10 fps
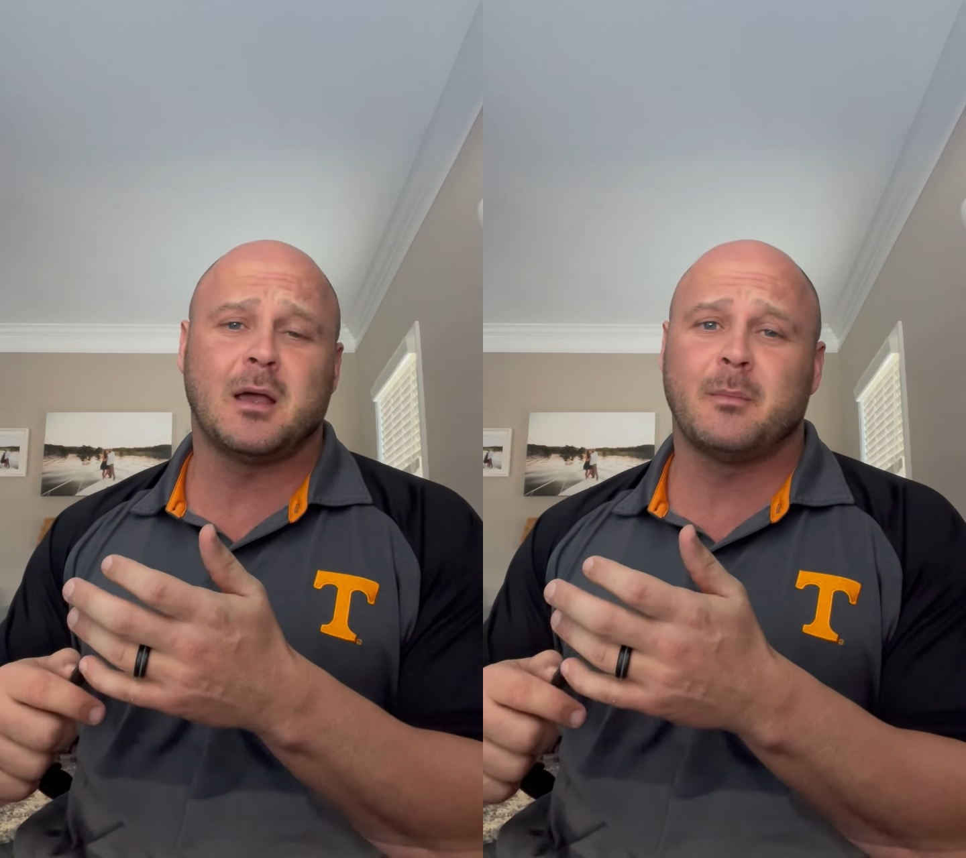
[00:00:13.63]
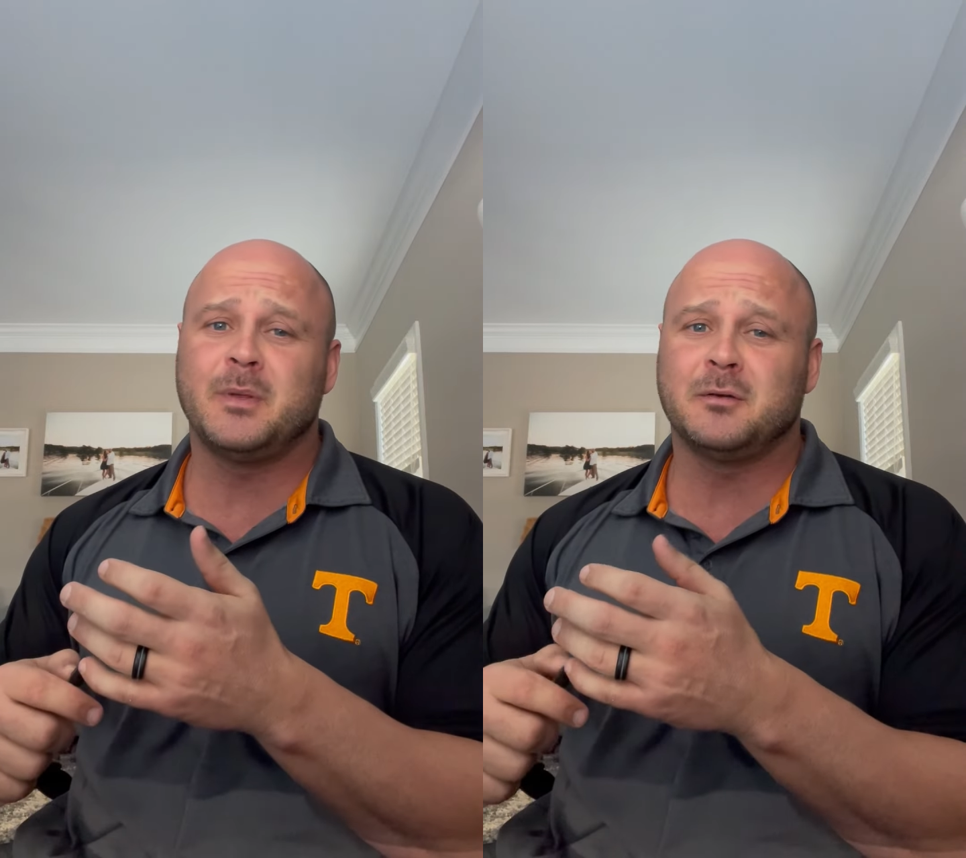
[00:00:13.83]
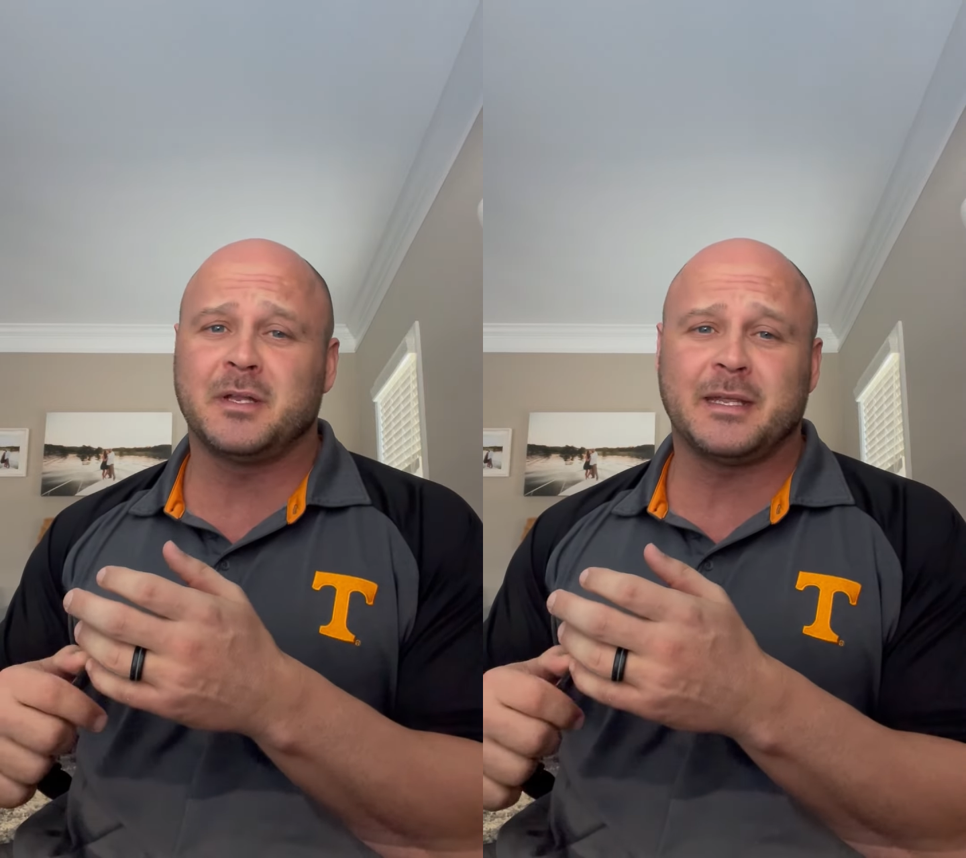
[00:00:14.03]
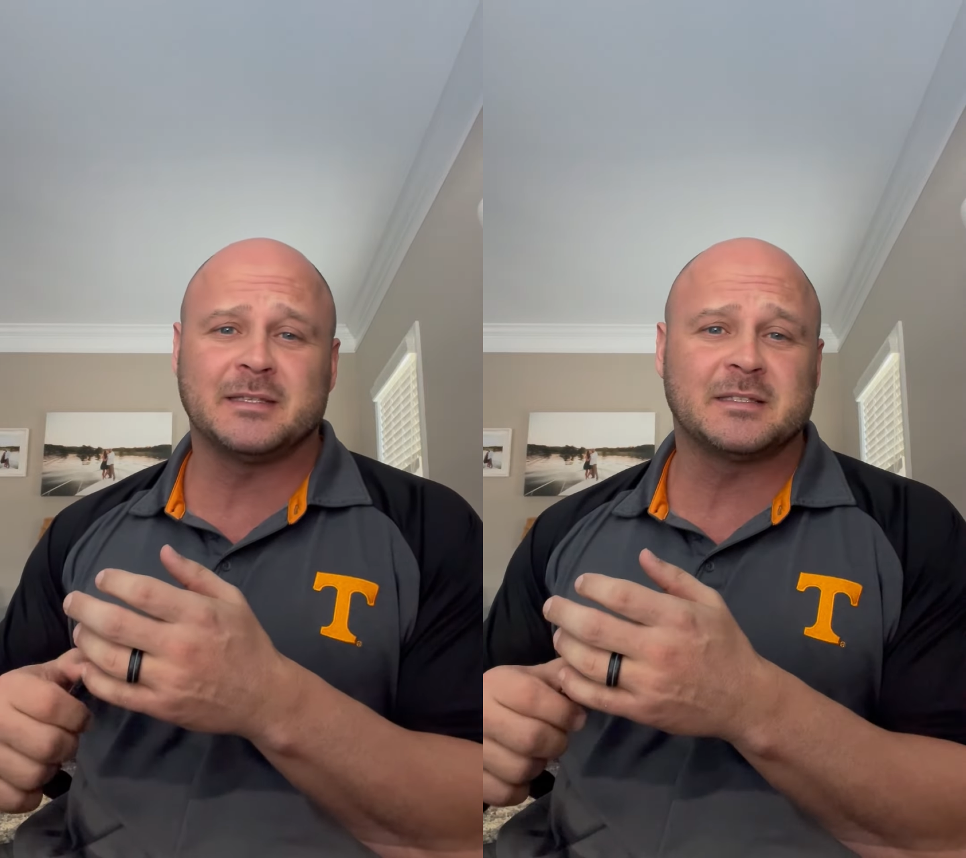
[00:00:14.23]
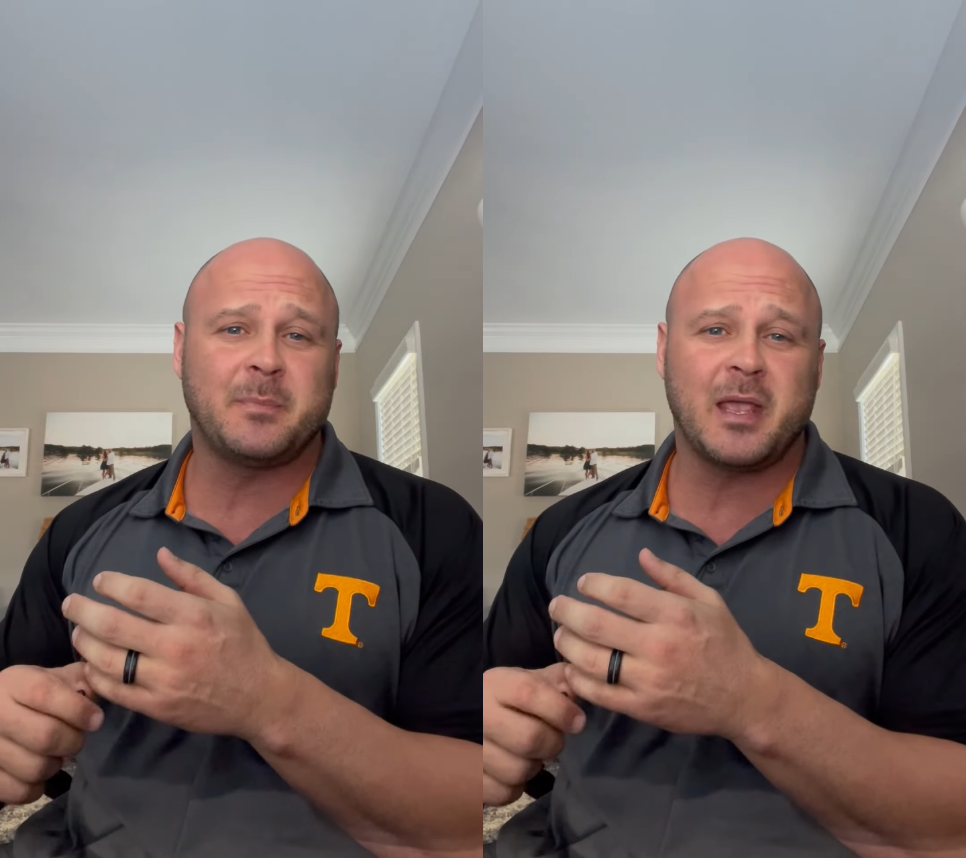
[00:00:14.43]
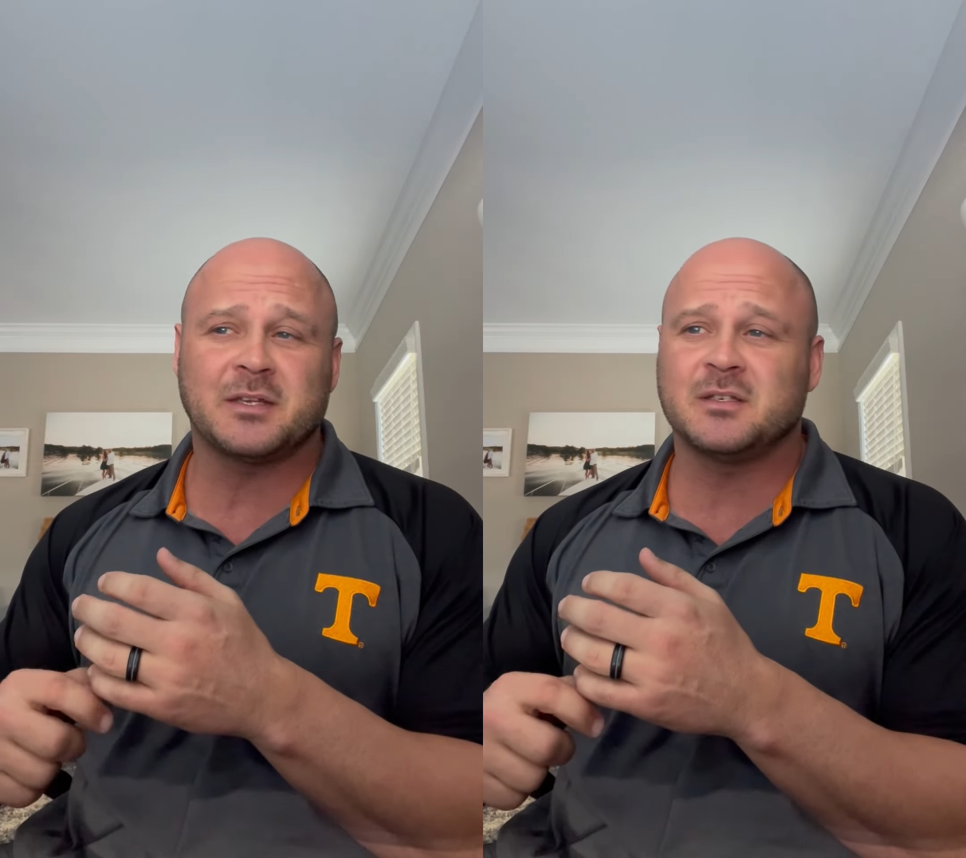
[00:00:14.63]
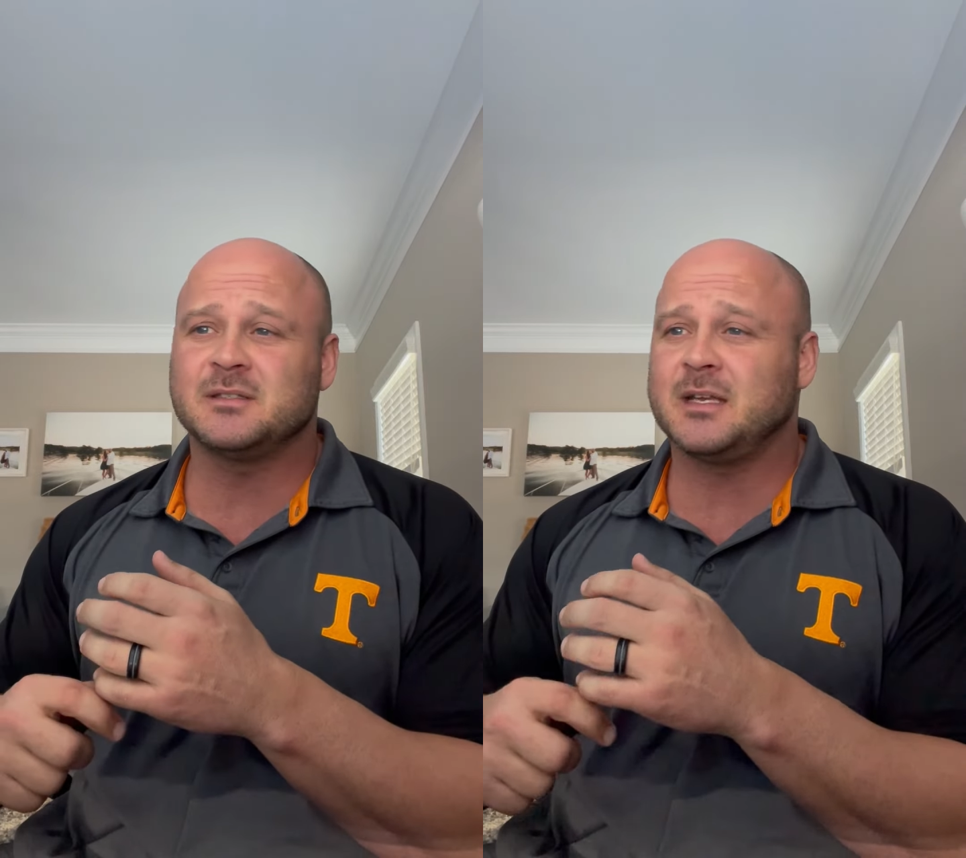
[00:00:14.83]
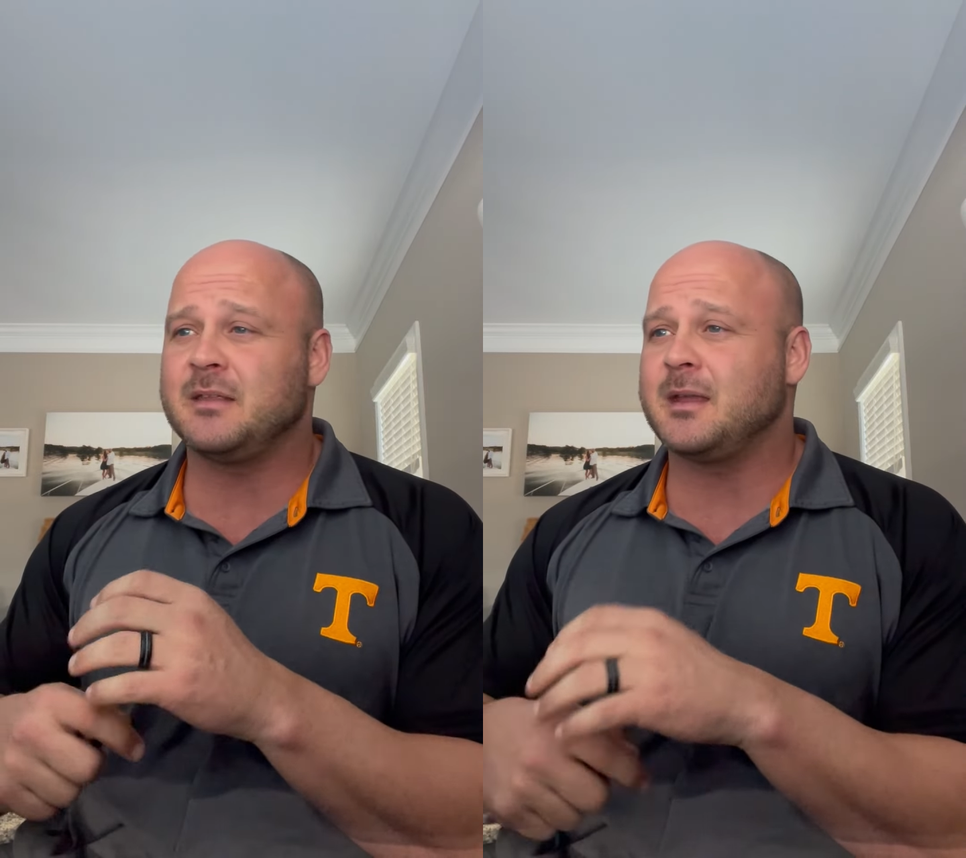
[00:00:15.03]
building inspections,
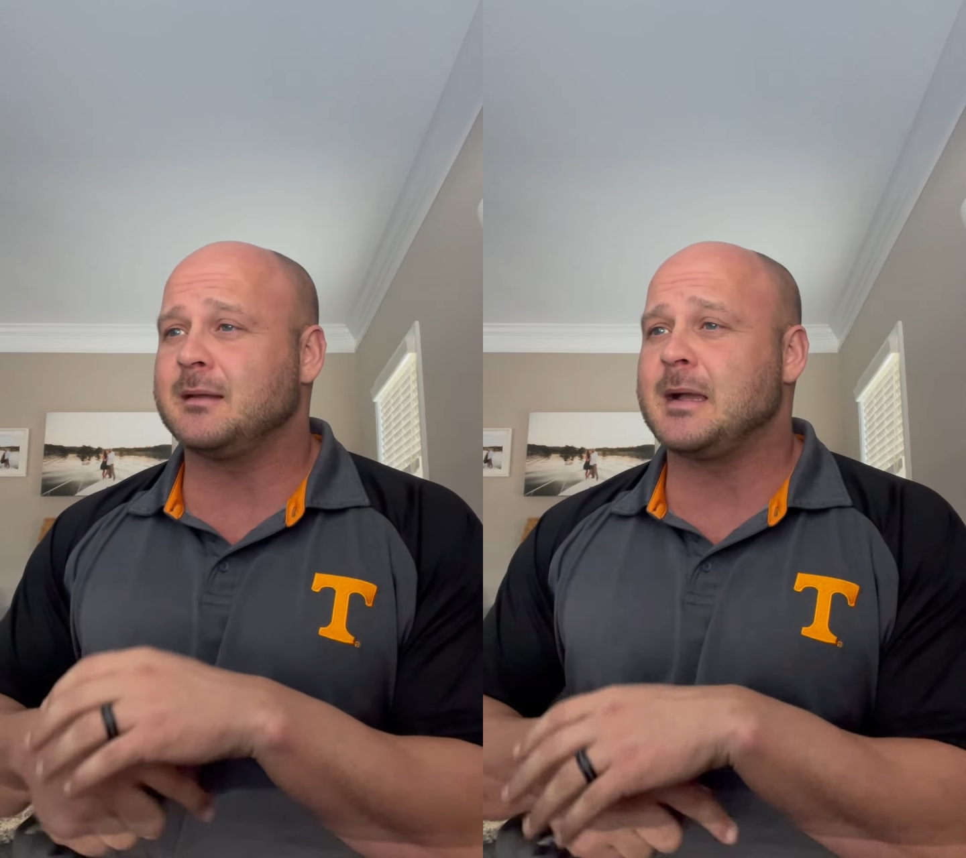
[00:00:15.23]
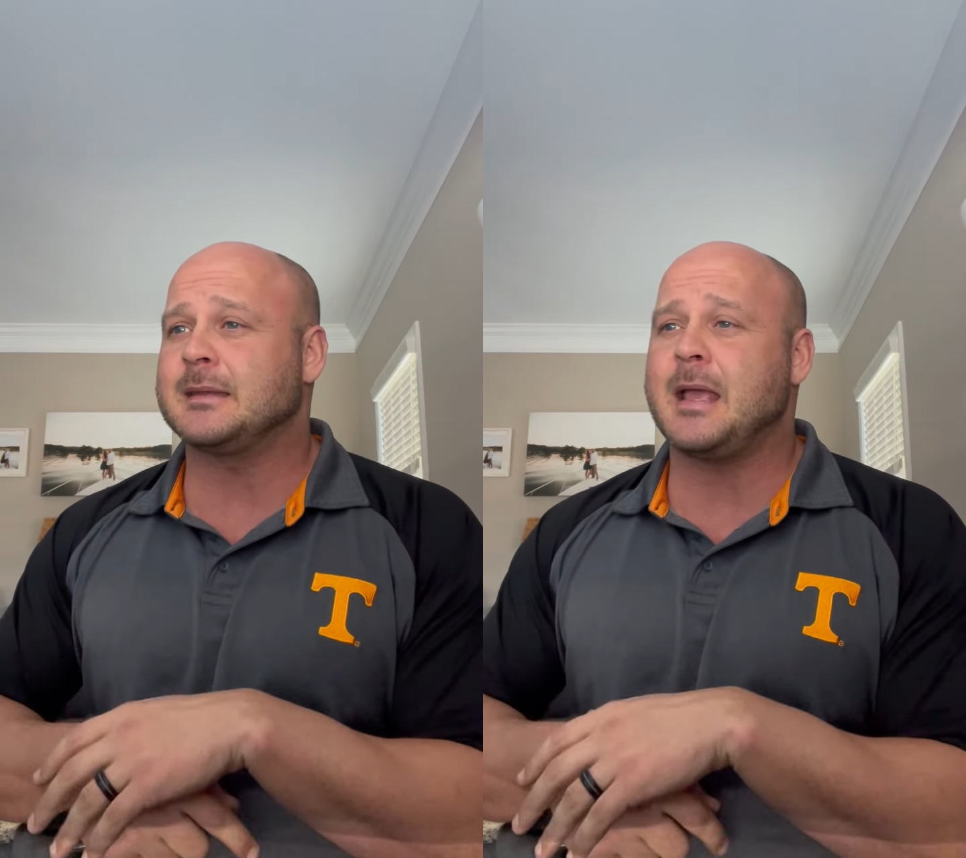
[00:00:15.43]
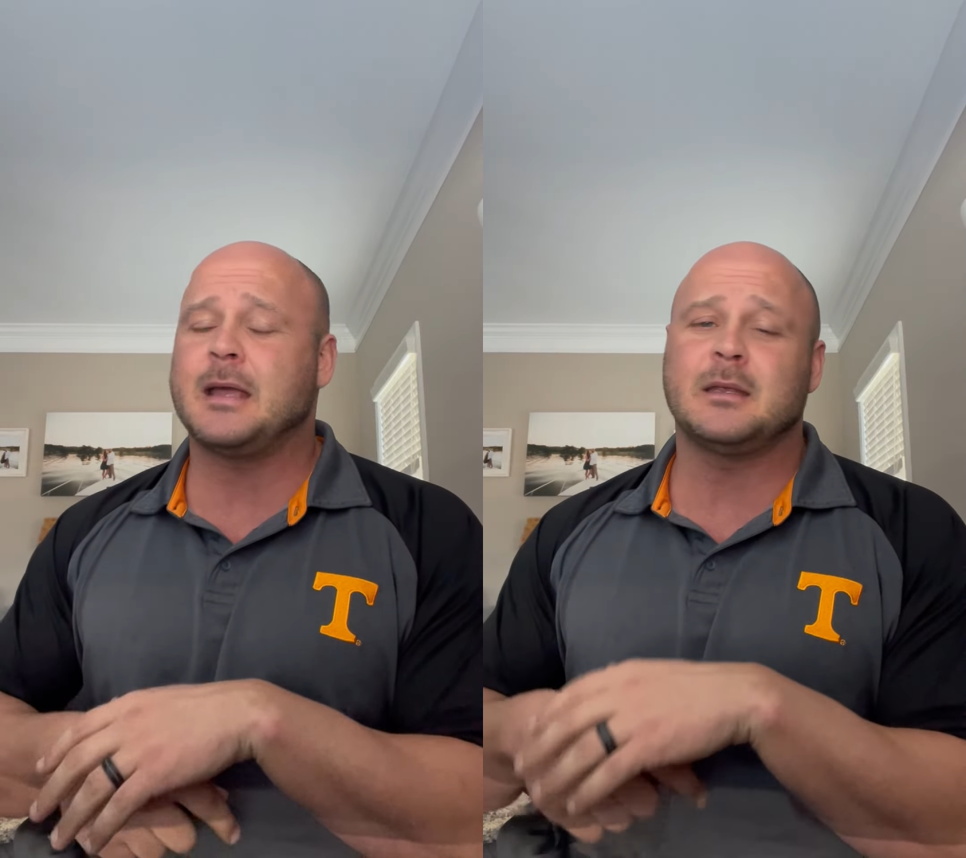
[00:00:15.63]
anything like that.